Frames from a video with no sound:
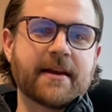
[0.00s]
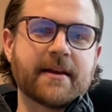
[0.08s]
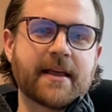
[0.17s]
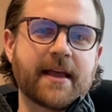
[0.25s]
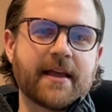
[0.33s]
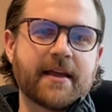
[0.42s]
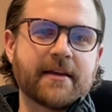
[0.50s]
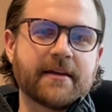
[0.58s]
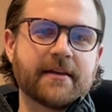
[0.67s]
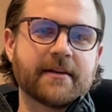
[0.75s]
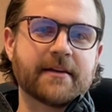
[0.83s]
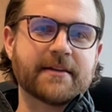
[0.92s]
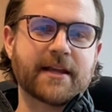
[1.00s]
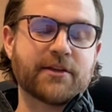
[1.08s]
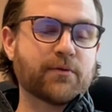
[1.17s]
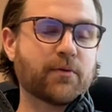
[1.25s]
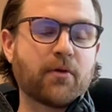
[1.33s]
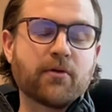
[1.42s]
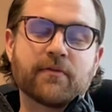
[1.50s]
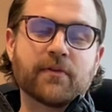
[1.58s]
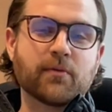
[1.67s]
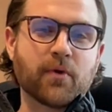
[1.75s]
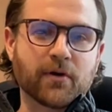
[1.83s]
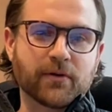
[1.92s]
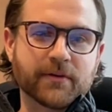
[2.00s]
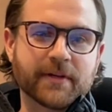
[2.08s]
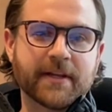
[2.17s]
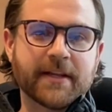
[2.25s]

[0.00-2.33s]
to day can take you all over the world,